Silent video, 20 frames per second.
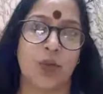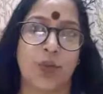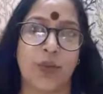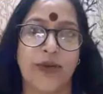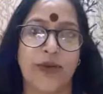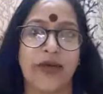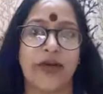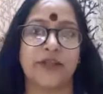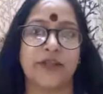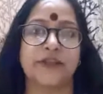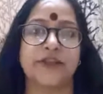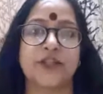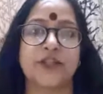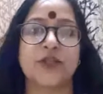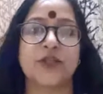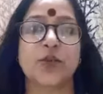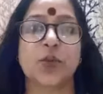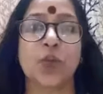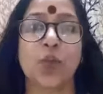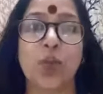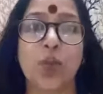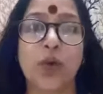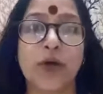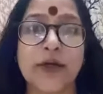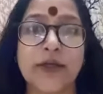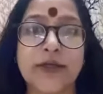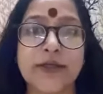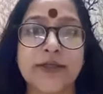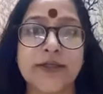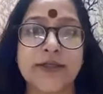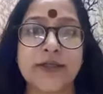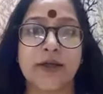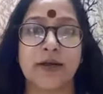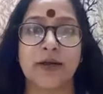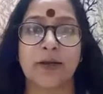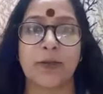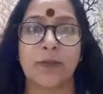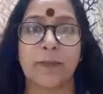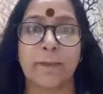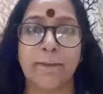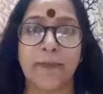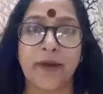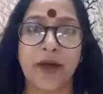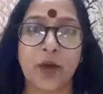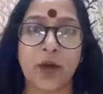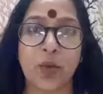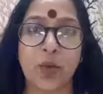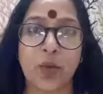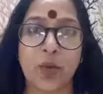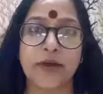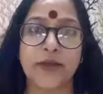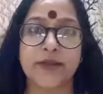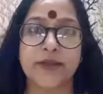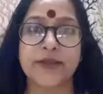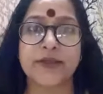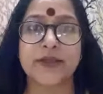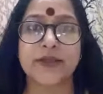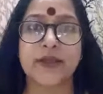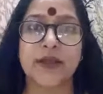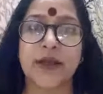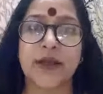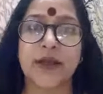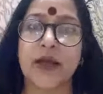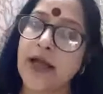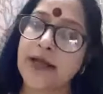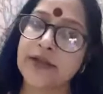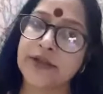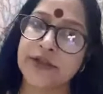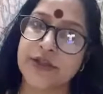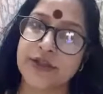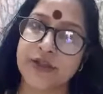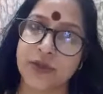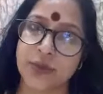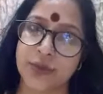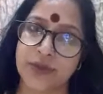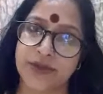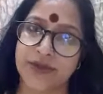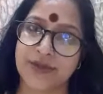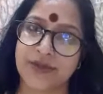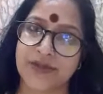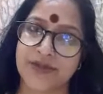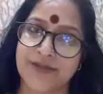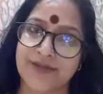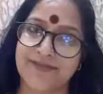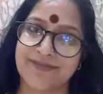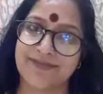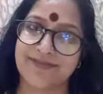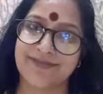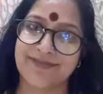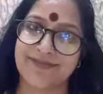We are just words, mere words, and just words.